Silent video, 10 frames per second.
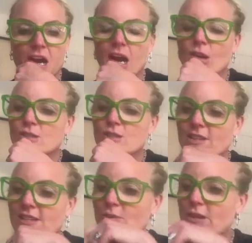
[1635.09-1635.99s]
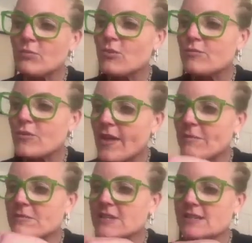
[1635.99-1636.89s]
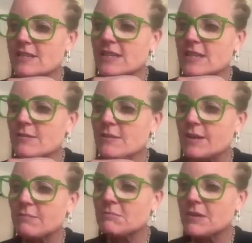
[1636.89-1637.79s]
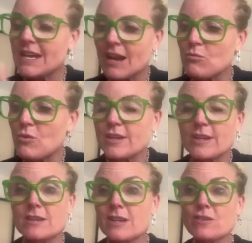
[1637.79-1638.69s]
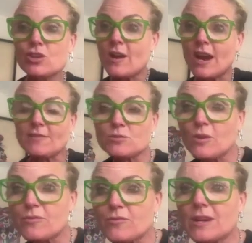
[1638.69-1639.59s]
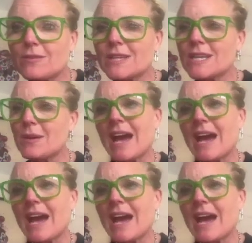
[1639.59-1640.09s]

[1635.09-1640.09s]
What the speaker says: I also think it's really important for them to see me out working, and that you have to work for a living,